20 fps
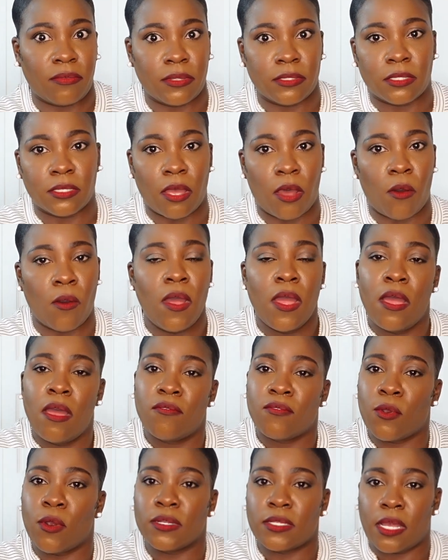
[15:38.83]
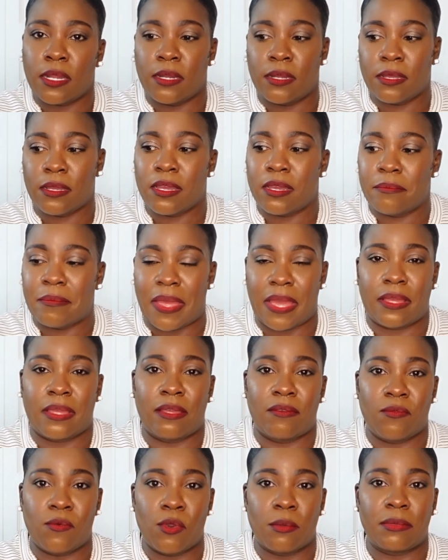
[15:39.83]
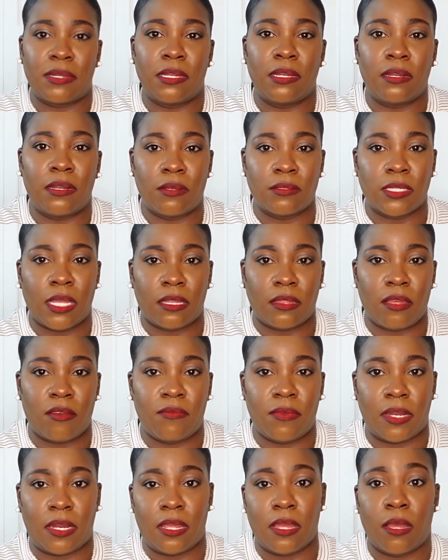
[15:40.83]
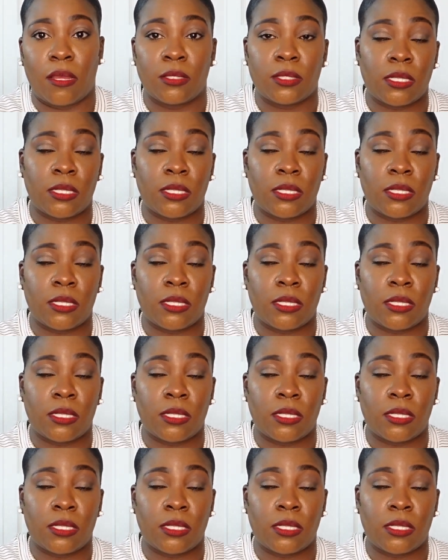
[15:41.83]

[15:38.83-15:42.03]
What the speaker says: And so, of course, I didn't come back and formally close out that video.